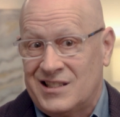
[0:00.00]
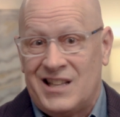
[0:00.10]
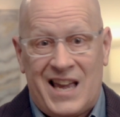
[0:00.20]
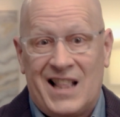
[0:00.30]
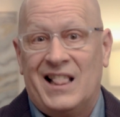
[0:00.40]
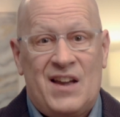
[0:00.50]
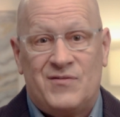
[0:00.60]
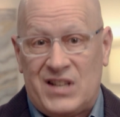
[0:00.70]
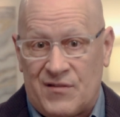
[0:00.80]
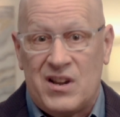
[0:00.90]
they had
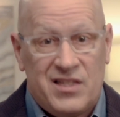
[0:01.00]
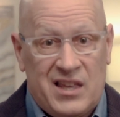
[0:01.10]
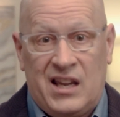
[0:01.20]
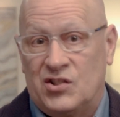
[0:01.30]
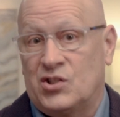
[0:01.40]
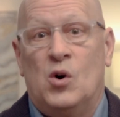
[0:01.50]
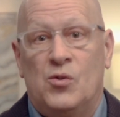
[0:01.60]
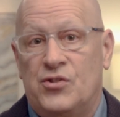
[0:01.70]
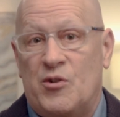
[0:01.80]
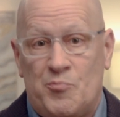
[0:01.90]
left everything,
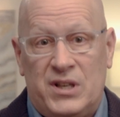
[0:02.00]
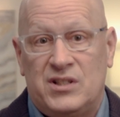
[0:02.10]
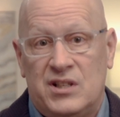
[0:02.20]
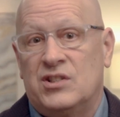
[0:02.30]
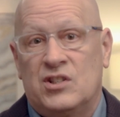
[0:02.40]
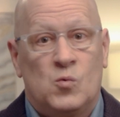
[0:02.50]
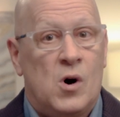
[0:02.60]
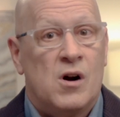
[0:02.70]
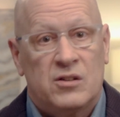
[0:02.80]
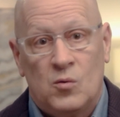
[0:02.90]
sold their businesses,
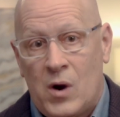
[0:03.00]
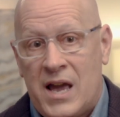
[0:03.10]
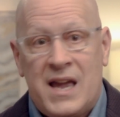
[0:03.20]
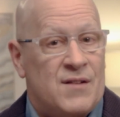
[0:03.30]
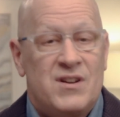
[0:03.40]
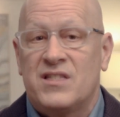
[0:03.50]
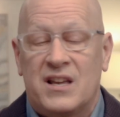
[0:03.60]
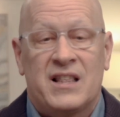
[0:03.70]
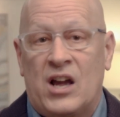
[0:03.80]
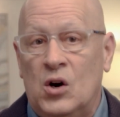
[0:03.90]
walked away,
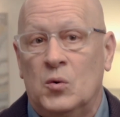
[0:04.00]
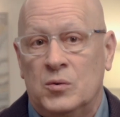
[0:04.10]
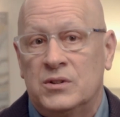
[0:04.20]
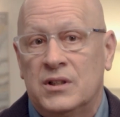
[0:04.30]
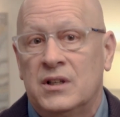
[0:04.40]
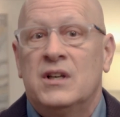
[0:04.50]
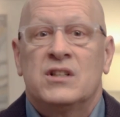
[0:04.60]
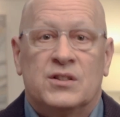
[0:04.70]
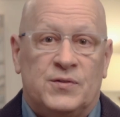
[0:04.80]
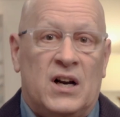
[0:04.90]
everything they owned
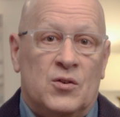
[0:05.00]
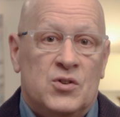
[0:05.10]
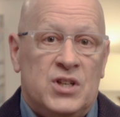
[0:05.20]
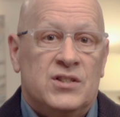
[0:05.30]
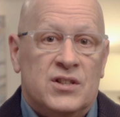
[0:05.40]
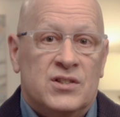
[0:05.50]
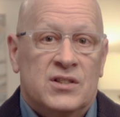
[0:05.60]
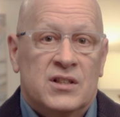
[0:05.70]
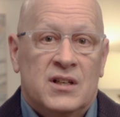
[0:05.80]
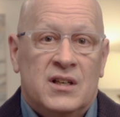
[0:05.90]
to follow Jesus.